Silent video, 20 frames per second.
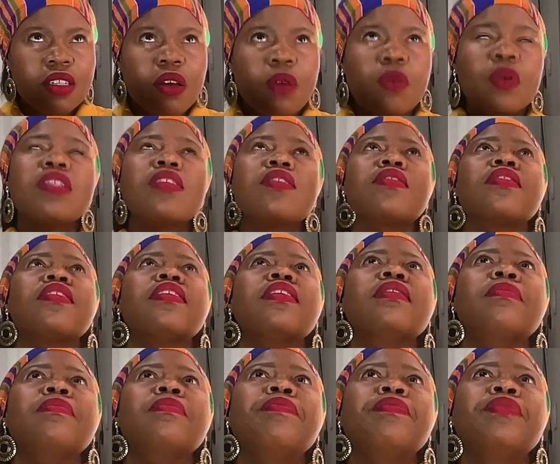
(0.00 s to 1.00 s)
what is
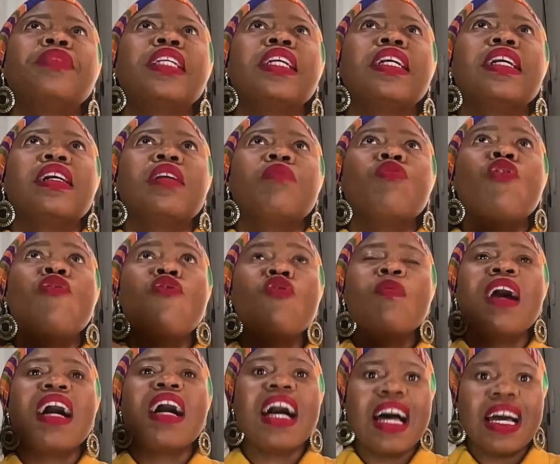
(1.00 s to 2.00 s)

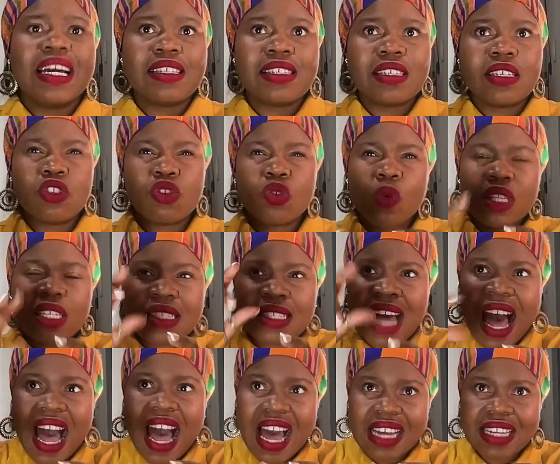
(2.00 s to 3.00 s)
Mufuma Hadi. So this
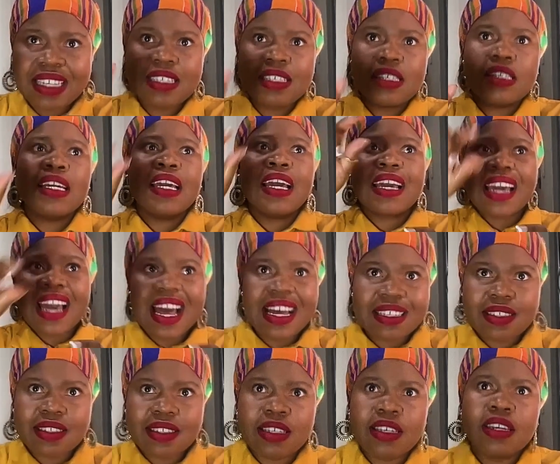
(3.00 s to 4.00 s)
Hadi
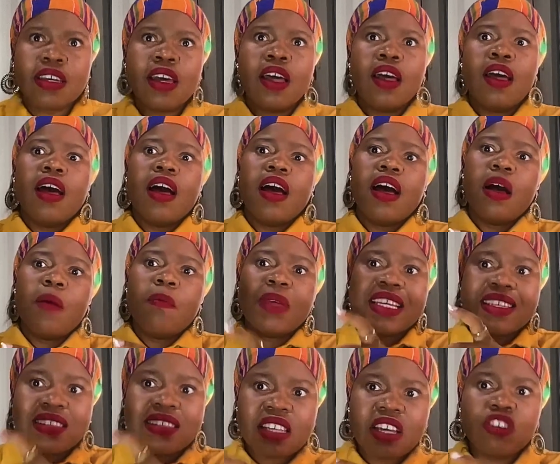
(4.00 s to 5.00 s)
Kazi
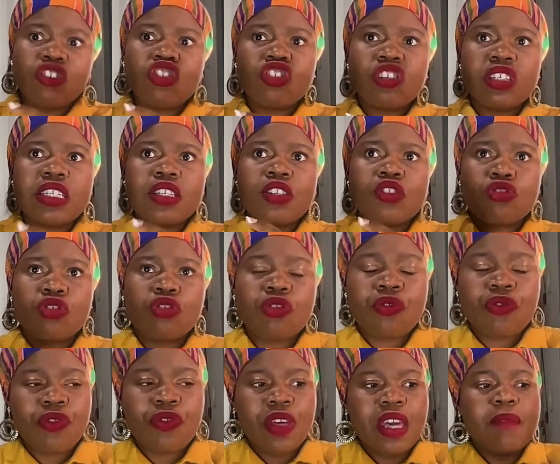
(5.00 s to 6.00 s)
essentially sort
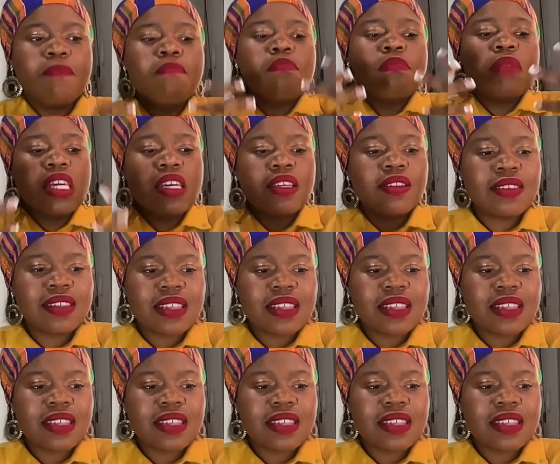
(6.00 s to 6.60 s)
of means